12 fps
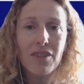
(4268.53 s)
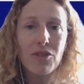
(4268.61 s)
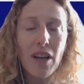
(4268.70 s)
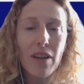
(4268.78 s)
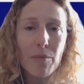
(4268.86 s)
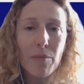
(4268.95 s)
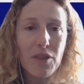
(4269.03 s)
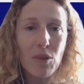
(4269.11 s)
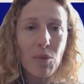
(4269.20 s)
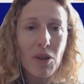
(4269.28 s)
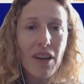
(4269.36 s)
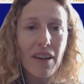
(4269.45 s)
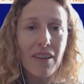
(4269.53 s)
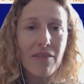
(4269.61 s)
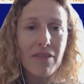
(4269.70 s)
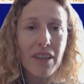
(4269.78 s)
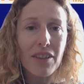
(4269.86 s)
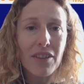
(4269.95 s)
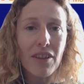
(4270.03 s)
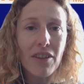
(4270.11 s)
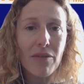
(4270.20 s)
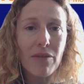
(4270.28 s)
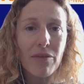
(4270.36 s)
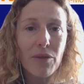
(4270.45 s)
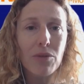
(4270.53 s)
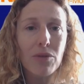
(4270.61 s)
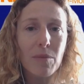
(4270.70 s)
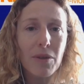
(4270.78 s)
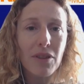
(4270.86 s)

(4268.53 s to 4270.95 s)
drive up the supply of the fuel,